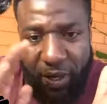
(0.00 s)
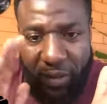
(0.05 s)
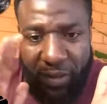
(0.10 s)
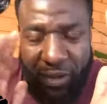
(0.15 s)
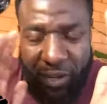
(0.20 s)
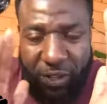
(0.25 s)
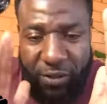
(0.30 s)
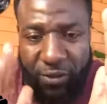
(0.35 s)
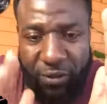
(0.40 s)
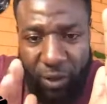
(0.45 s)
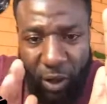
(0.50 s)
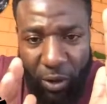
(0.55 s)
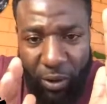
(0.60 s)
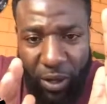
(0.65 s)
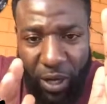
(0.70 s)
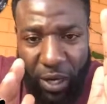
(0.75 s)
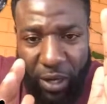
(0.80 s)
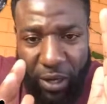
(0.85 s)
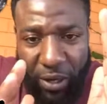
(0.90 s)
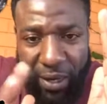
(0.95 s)
there's flow
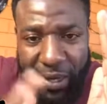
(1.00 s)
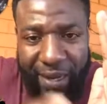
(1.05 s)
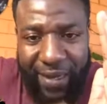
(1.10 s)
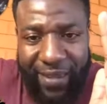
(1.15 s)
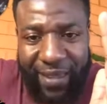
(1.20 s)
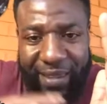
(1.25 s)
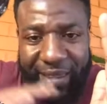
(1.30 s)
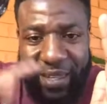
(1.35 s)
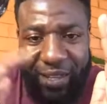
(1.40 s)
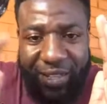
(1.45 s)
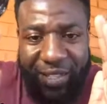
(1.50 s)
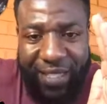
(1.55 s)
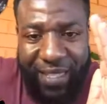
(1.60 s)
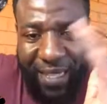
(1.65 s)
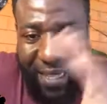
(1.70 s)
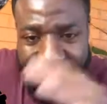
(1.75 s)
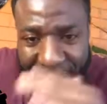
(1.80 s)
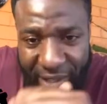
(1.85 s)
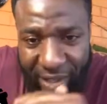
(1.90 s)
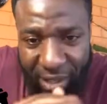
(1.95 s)
yoga, and then there's
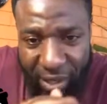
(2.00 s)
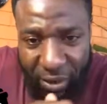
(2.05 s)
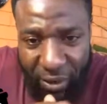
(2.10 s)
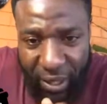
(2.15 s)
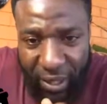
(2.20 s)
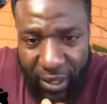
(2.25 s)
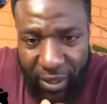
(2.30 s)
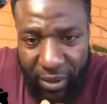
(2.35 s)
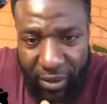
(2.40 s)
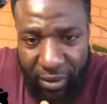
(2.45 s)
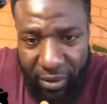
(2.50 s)
yin yoga.